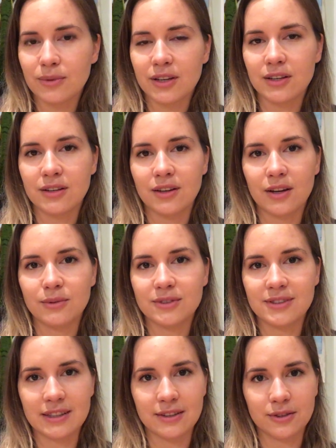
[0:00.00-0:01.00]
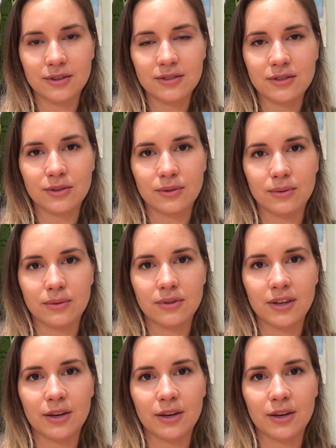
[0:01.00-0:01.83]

when I was little. So